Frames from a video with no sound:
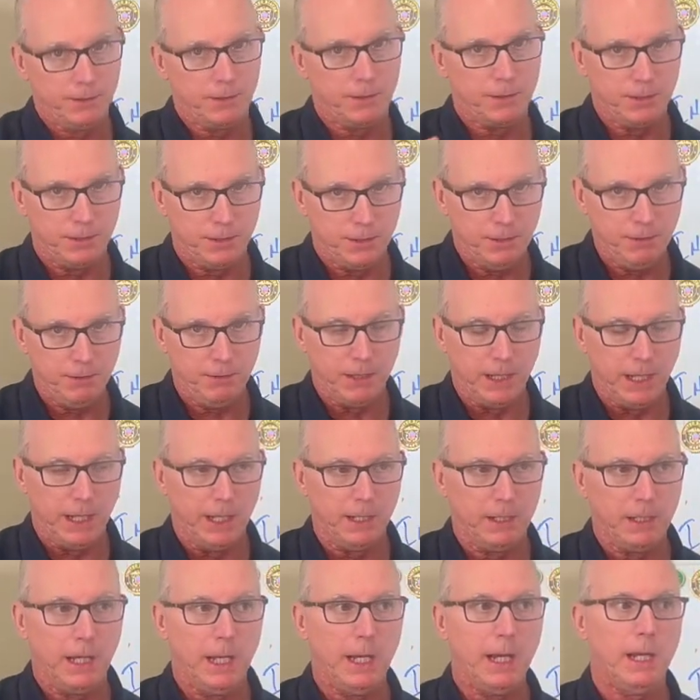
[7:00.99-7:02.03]
to do
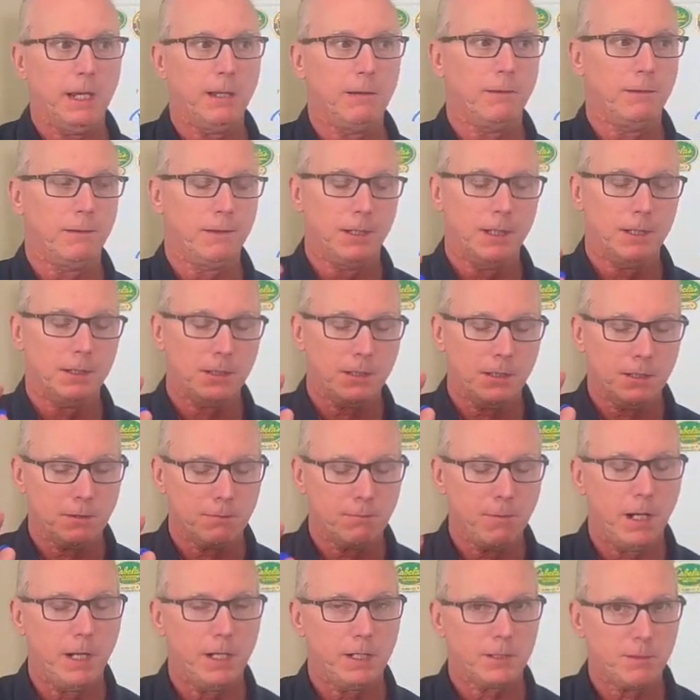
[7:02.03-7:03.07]
that, and this is
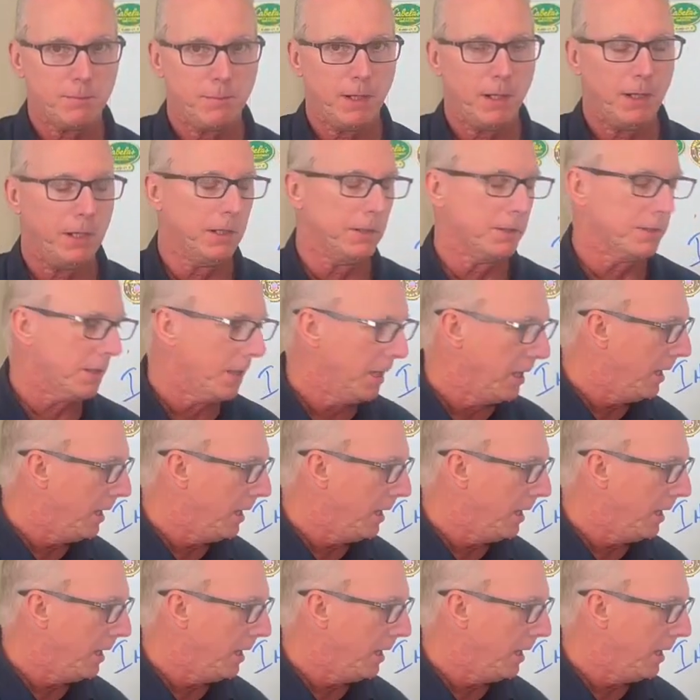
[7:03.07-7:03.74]
my experience.